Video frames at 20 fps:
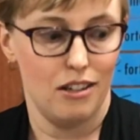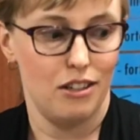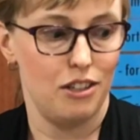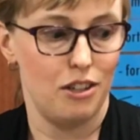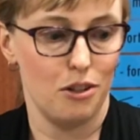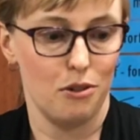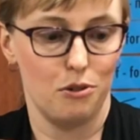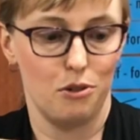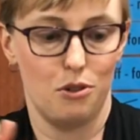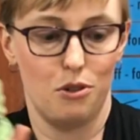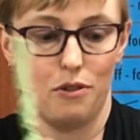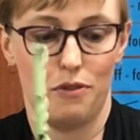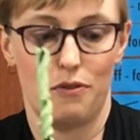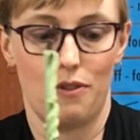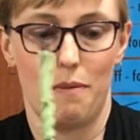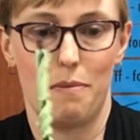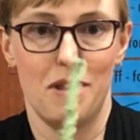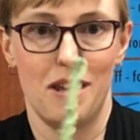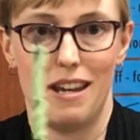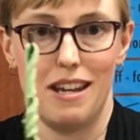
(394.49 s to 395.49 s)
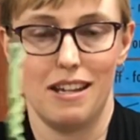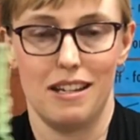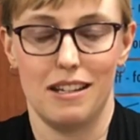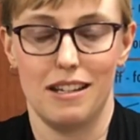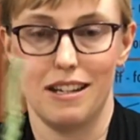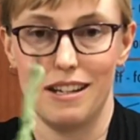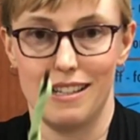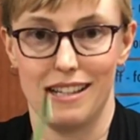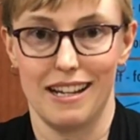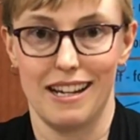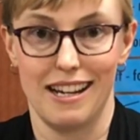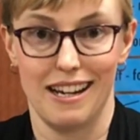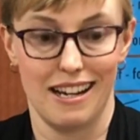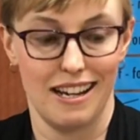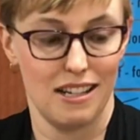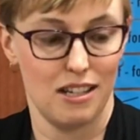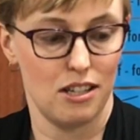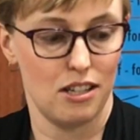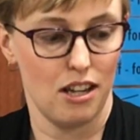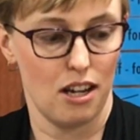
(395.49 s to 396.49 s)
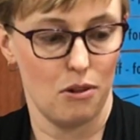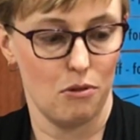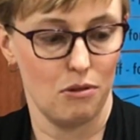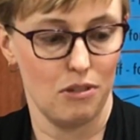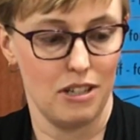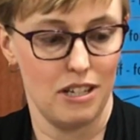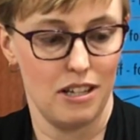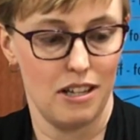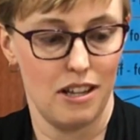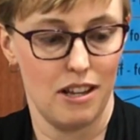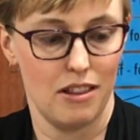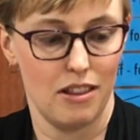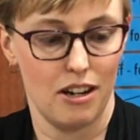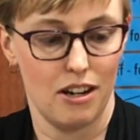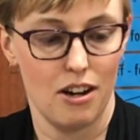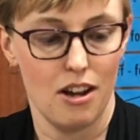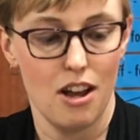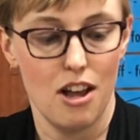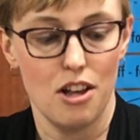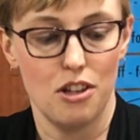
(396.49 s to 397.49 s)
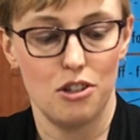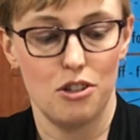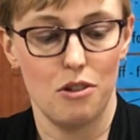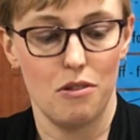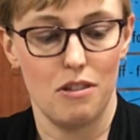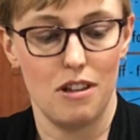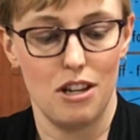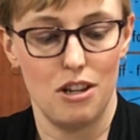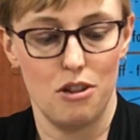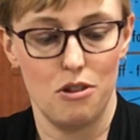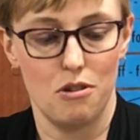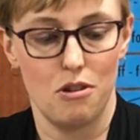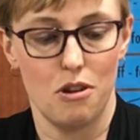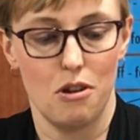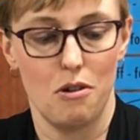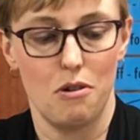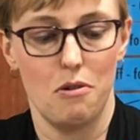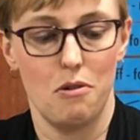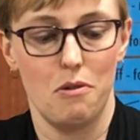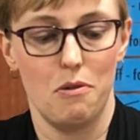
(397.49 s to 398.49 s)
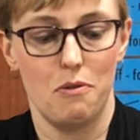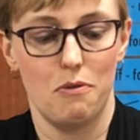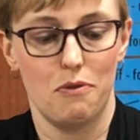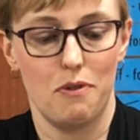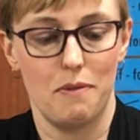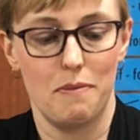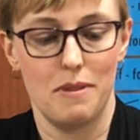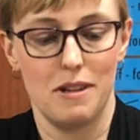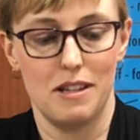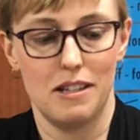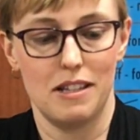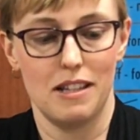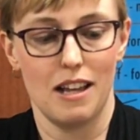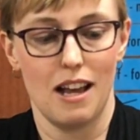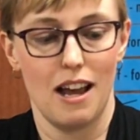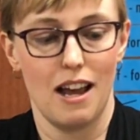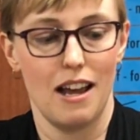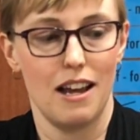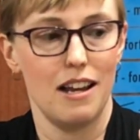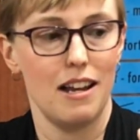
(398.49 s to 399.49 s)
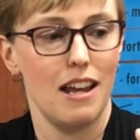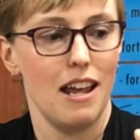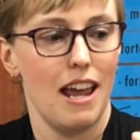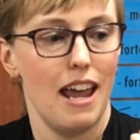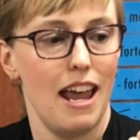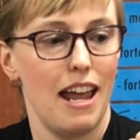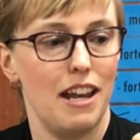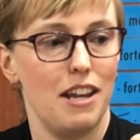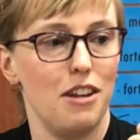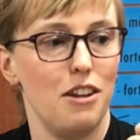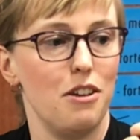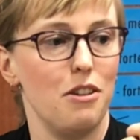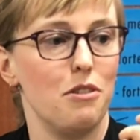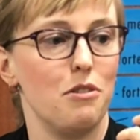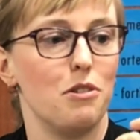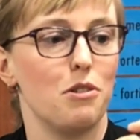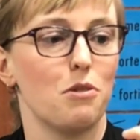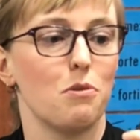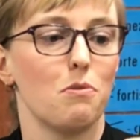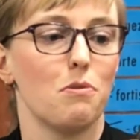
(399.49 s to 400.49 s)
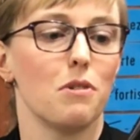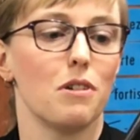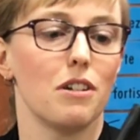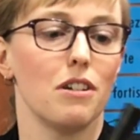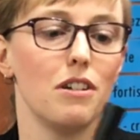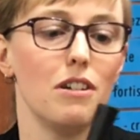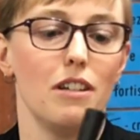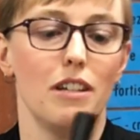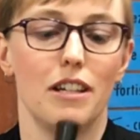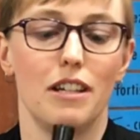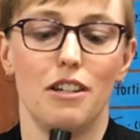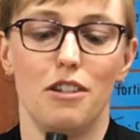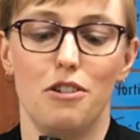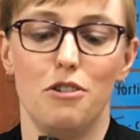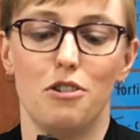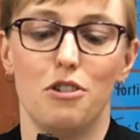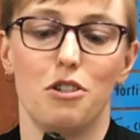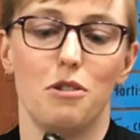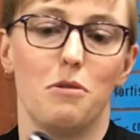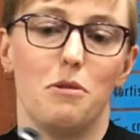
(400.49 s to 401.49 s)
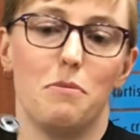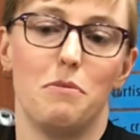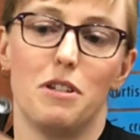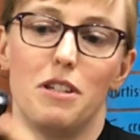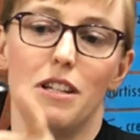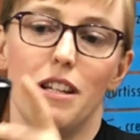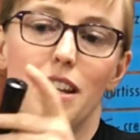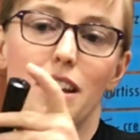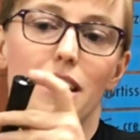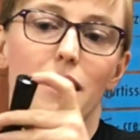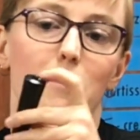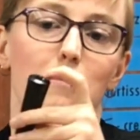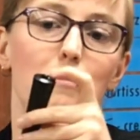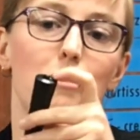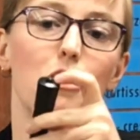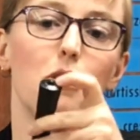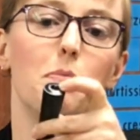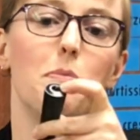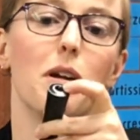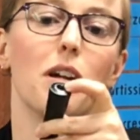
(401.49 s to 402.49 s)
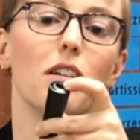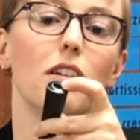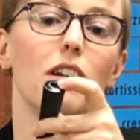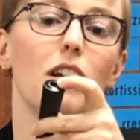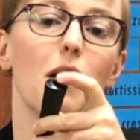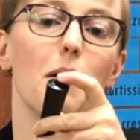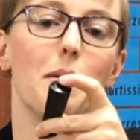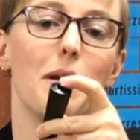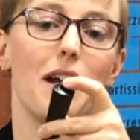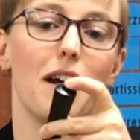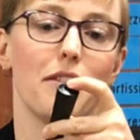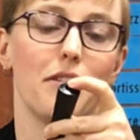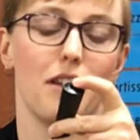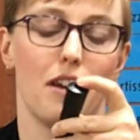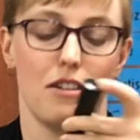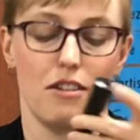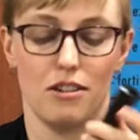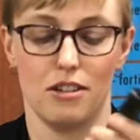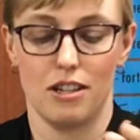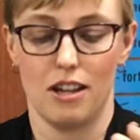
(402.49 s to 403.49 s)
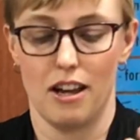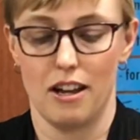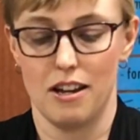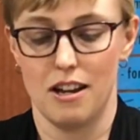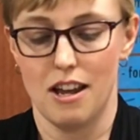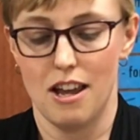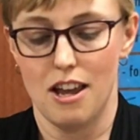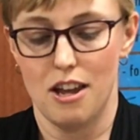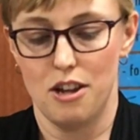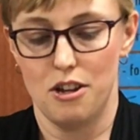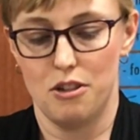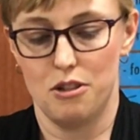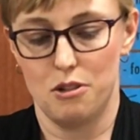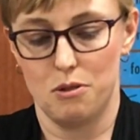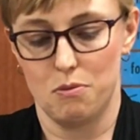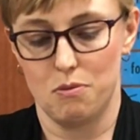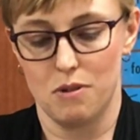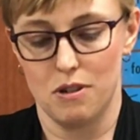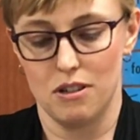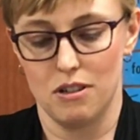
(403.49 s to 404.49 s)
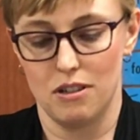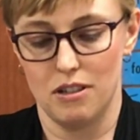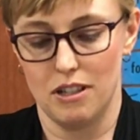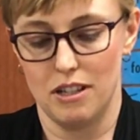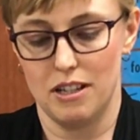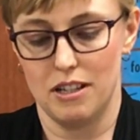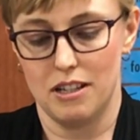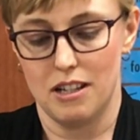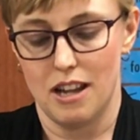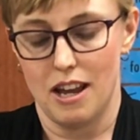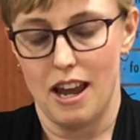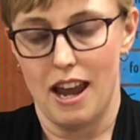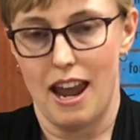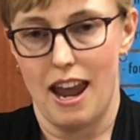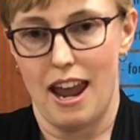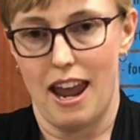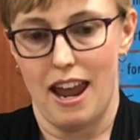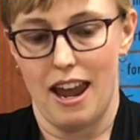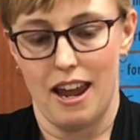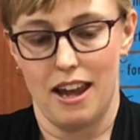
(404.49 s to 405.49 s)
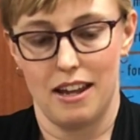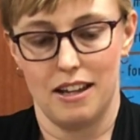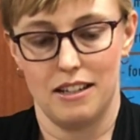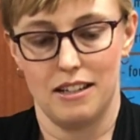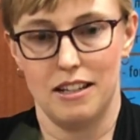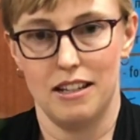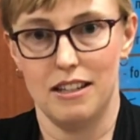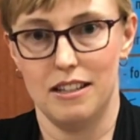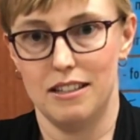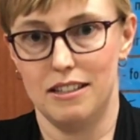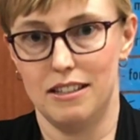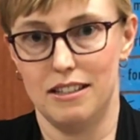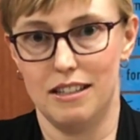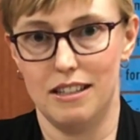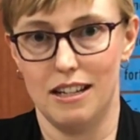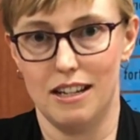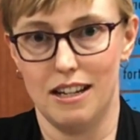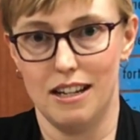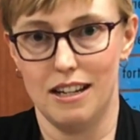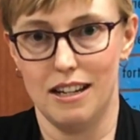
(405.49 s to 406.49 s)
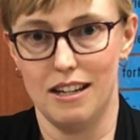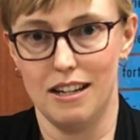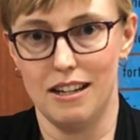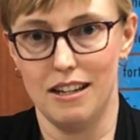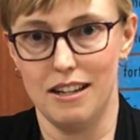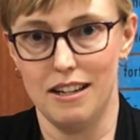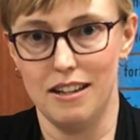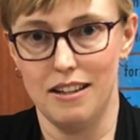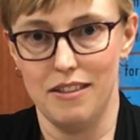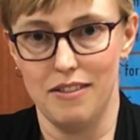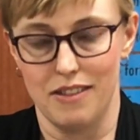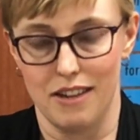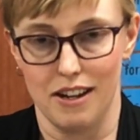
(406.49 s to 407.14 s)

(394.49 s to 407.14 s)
Don't do it from the end because it can get stuck real easy in there. So then you go from this side and you swirl it. You should see it just barely coming out the other side. You swirl it and ta-da!